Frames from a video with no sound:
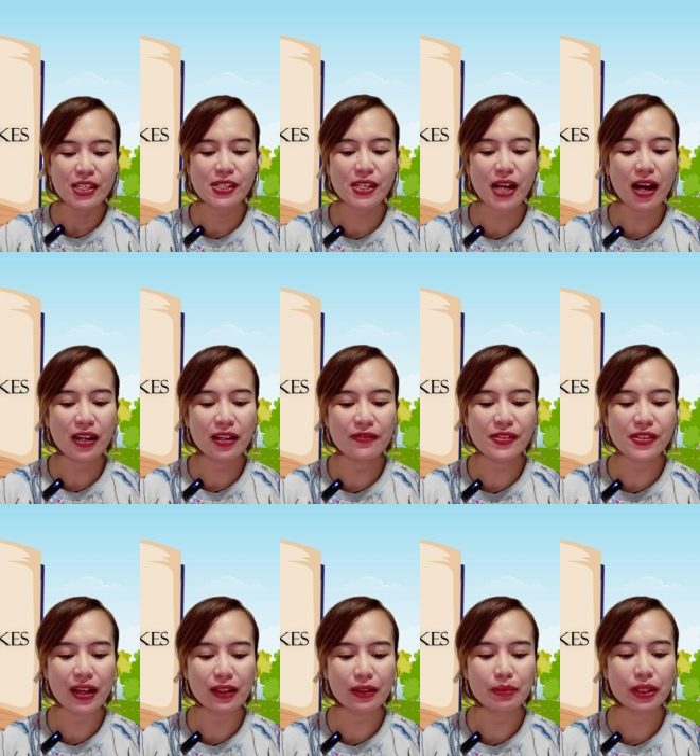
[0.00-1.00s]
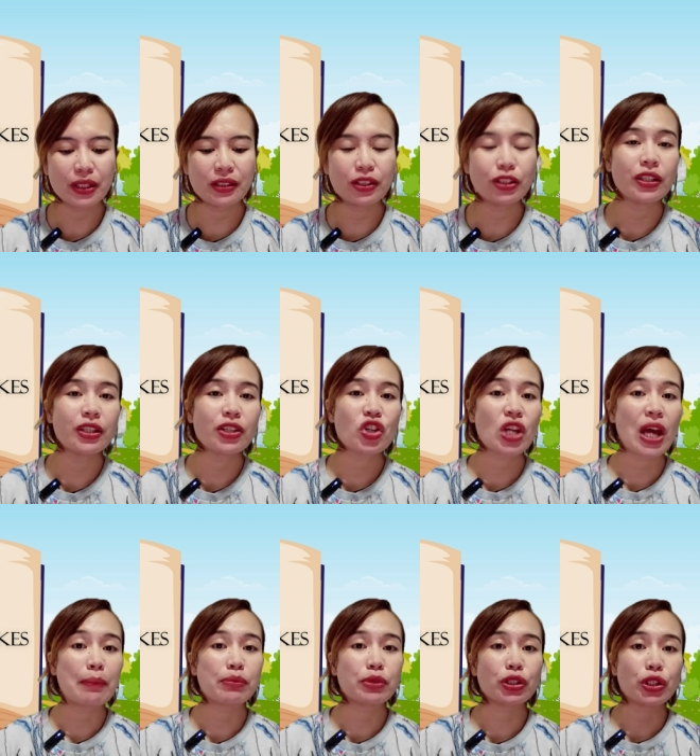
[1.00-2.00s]
Song of Solomon,
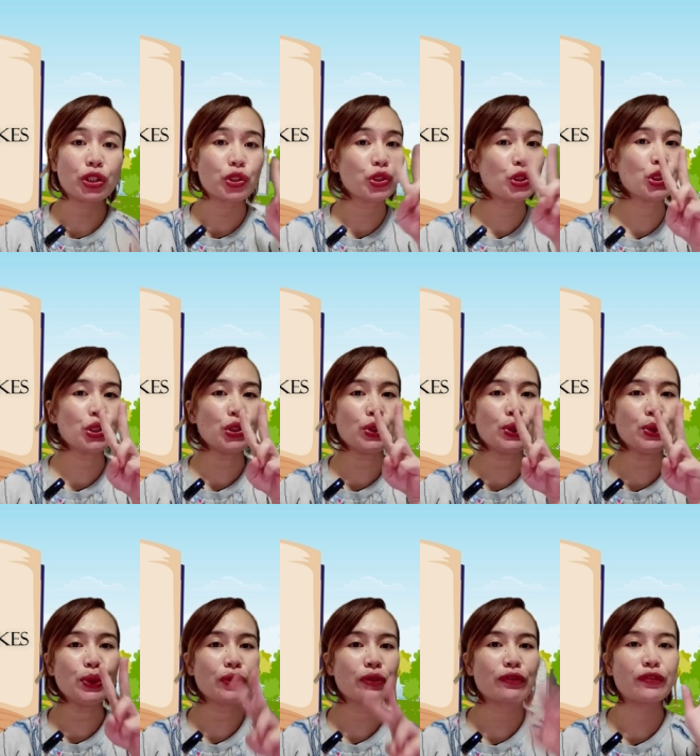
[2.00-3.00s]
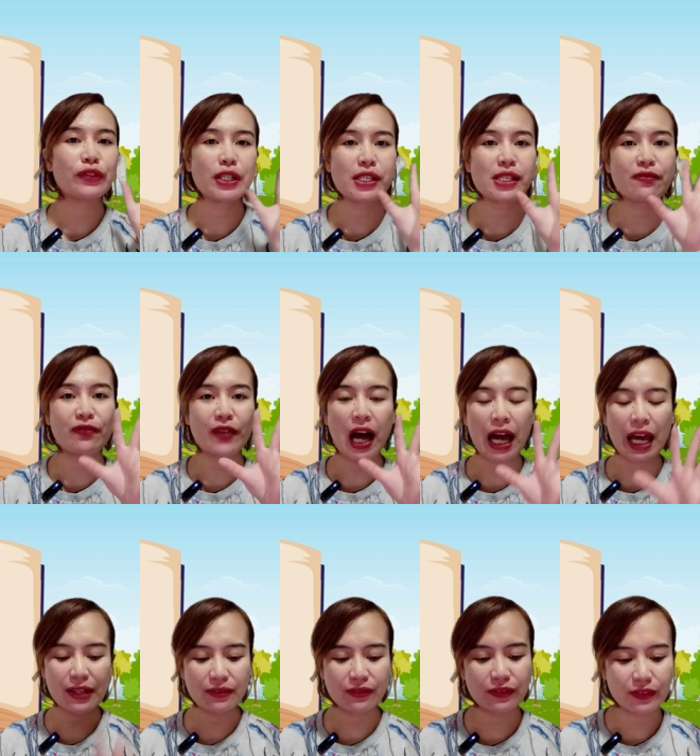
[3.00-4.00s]
chapter 2,
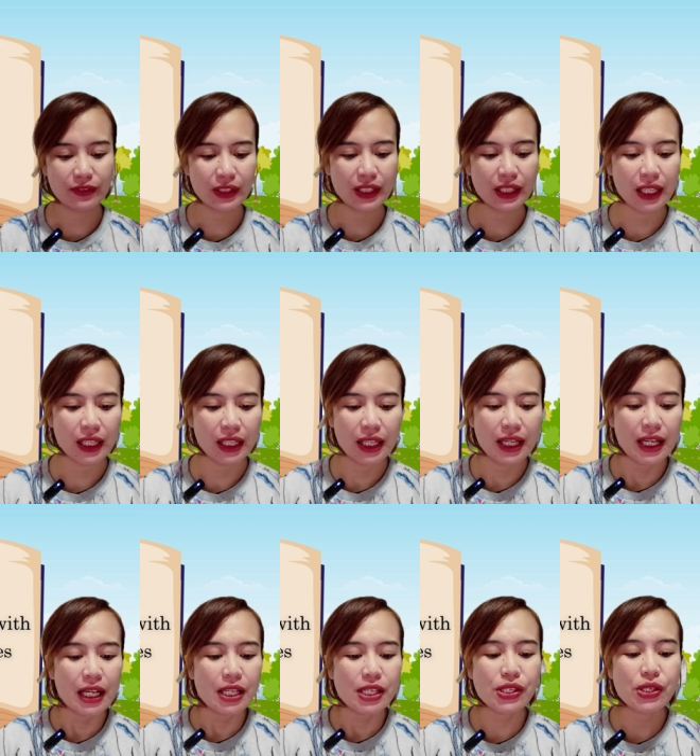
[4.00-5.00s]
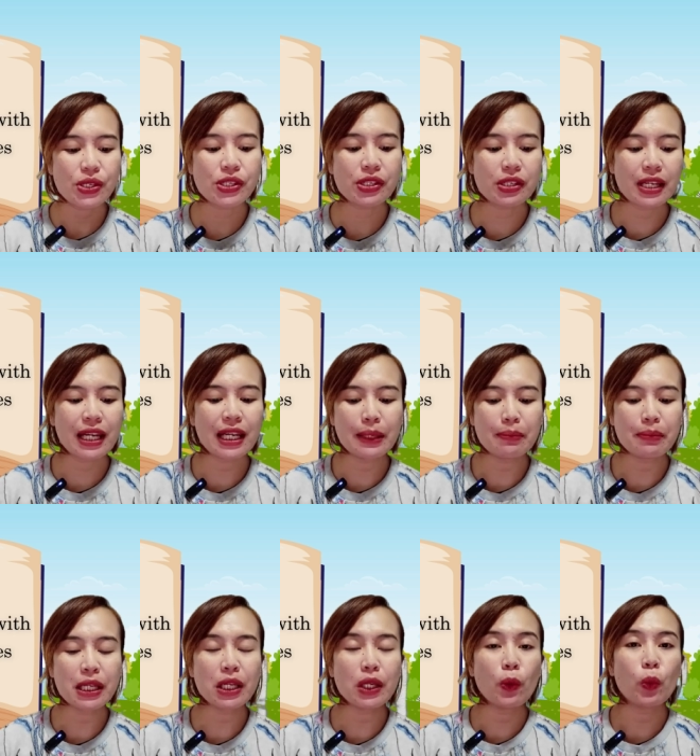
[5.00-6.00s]
verse 5.
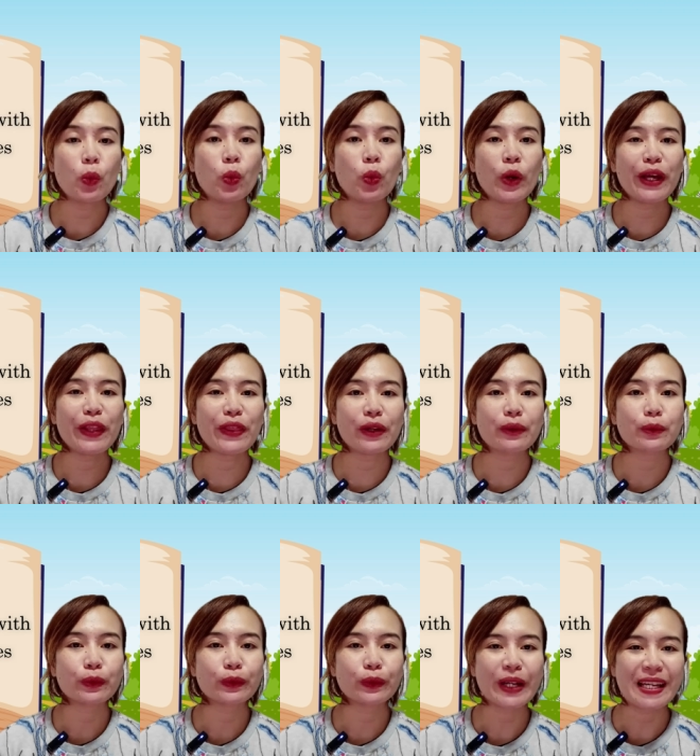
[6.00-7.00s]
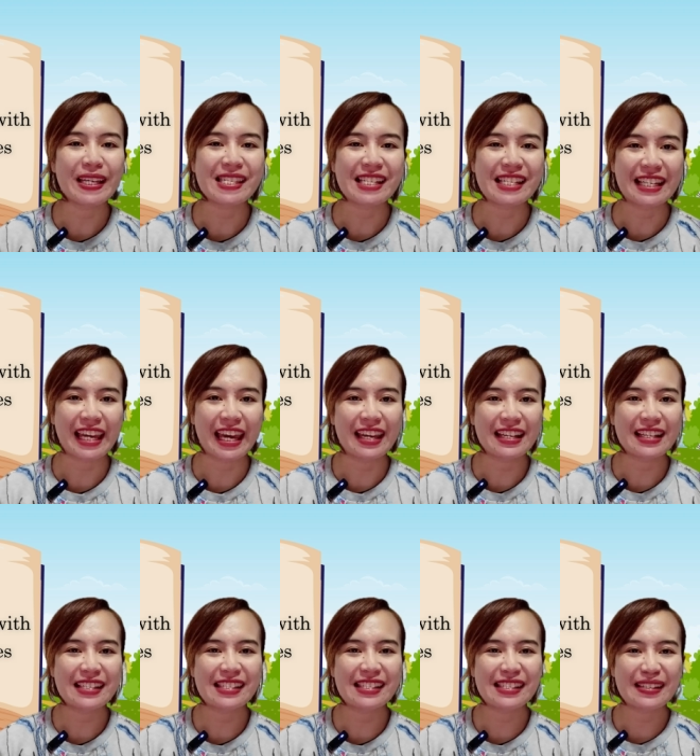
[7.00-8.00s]
Sustain me with raisin
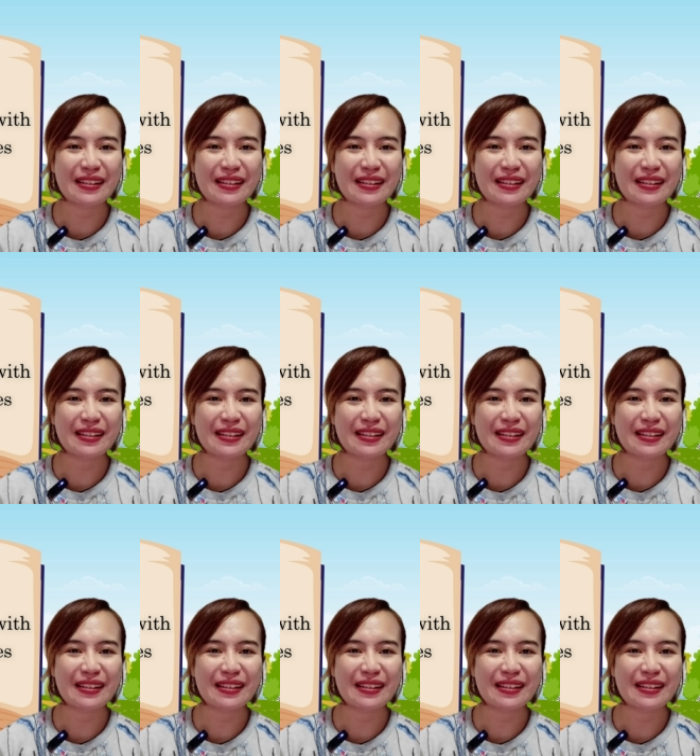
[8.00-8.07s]
cakes.